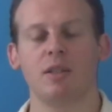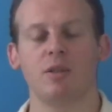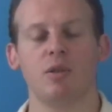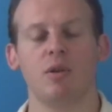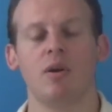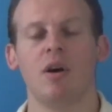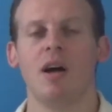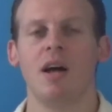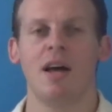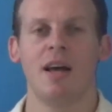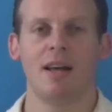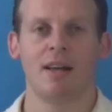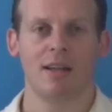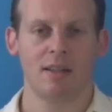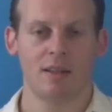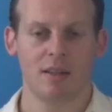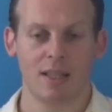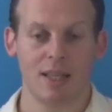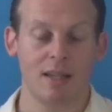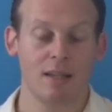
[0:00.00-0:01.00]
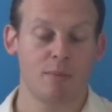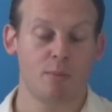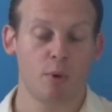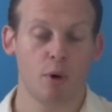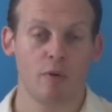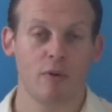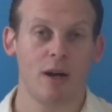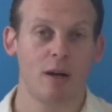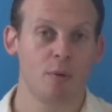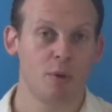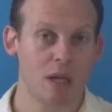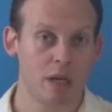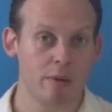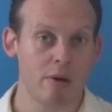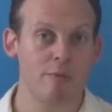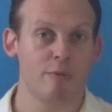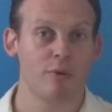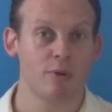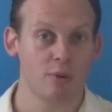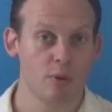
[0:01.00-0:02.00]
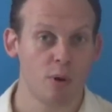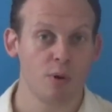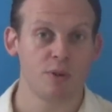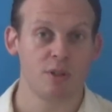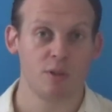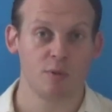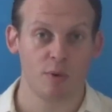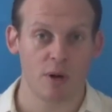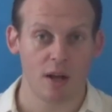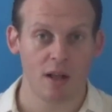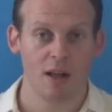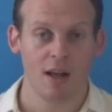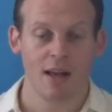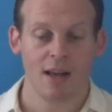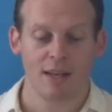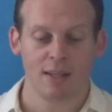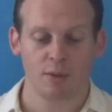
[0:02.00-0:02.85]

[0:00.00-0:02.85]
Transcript: So then the profile will come up for those as well.